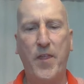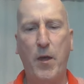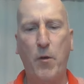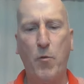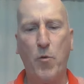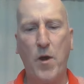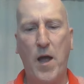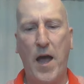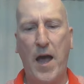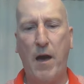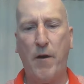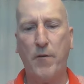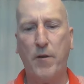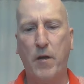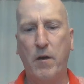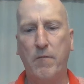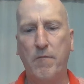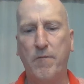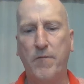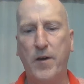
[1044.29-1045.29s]
They were out
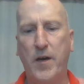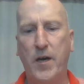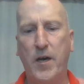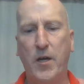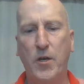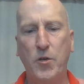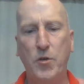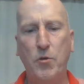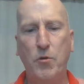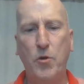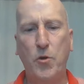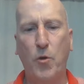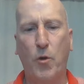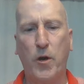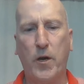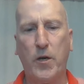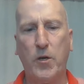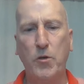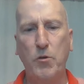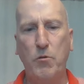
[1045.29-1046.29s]
of New
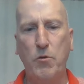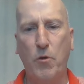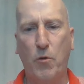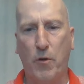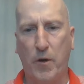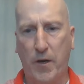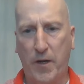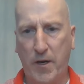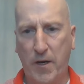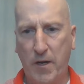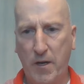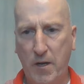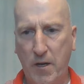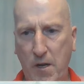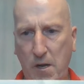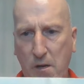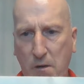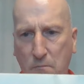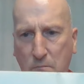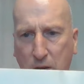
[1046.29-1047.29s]
York,
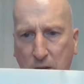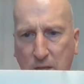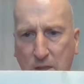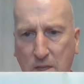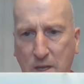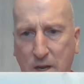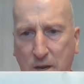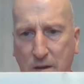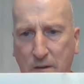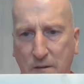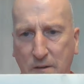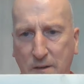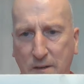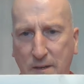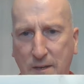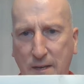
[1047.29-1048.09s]
right there.